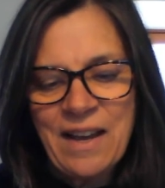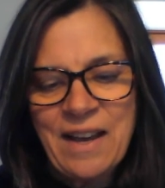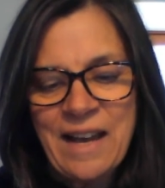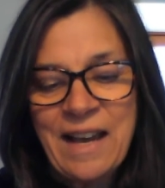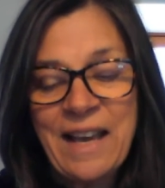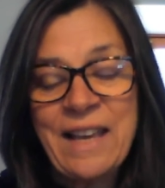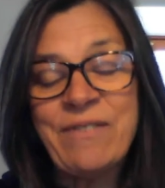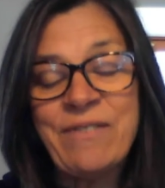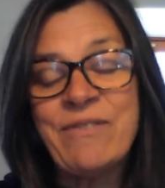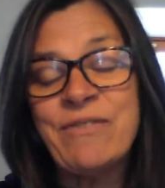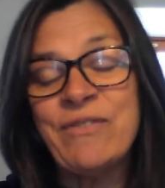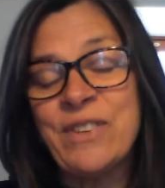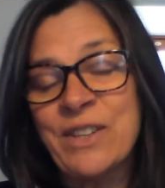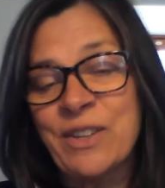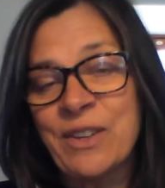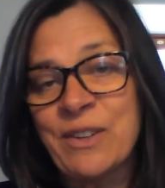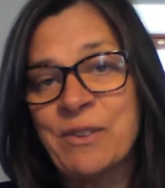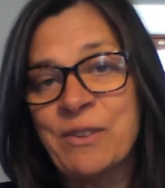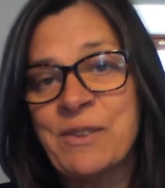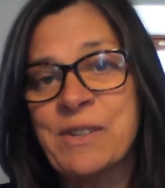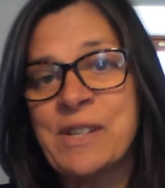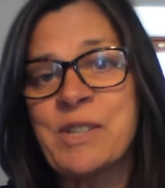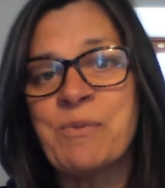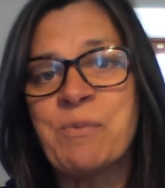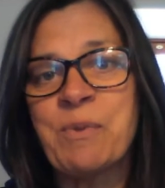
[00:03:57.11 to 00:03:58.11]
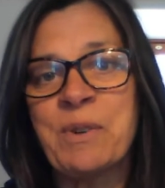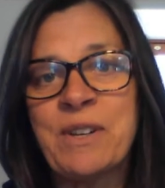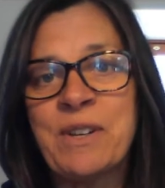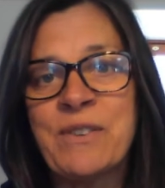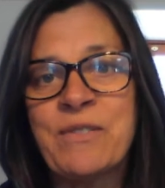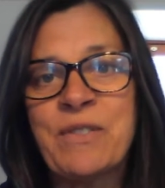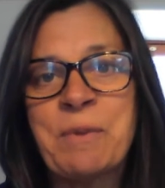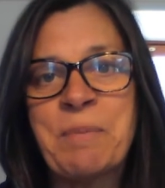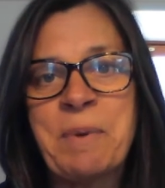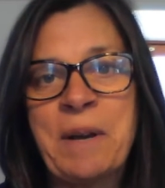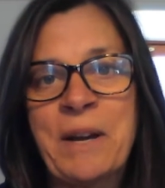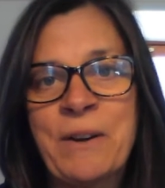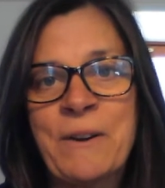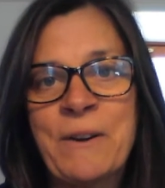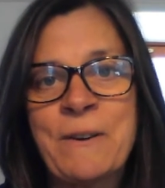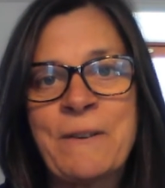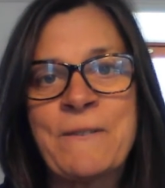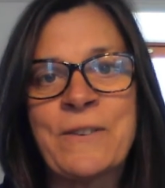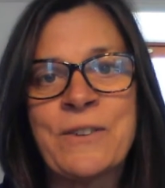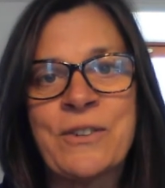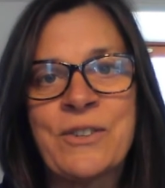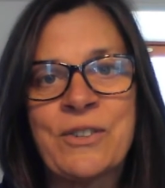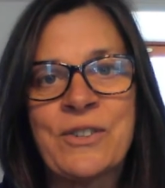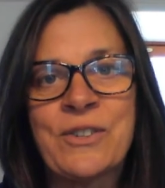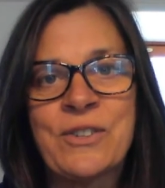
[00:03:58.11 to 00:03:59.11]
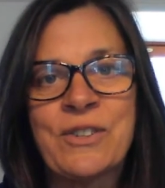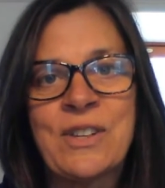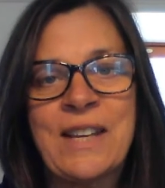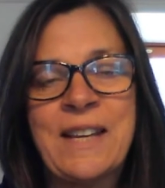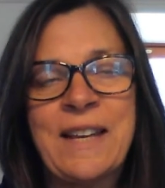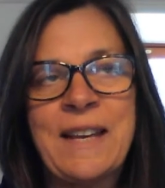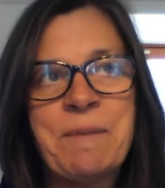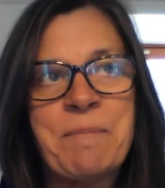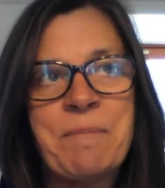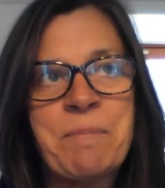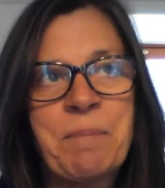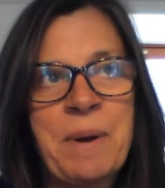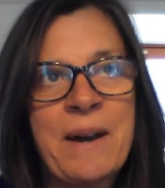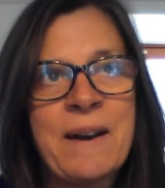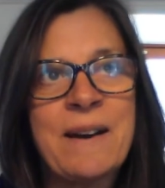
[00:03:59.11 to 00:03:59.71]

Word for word: I feel, is one of the powerful um,